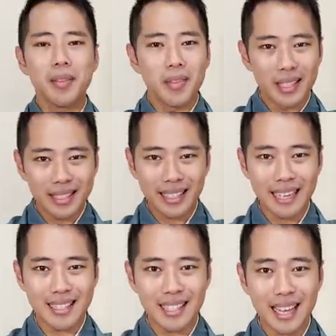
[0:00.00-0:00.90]
in this
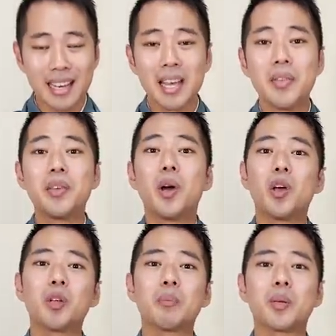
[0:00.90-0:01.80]
case again, the
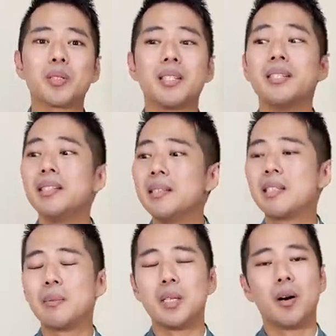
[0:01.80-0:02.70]
other person needs
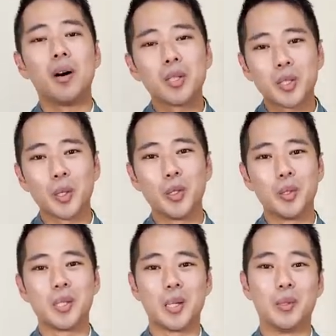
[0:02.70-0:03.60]
to be also
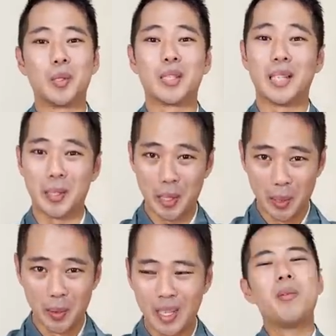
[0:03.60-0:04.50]
using a fukusa
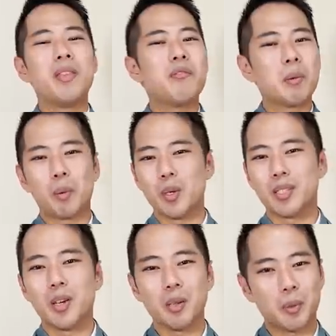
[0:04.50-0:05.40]
too. If the
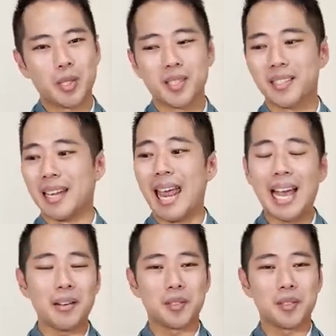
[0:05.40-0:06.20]
person, other person doesn't have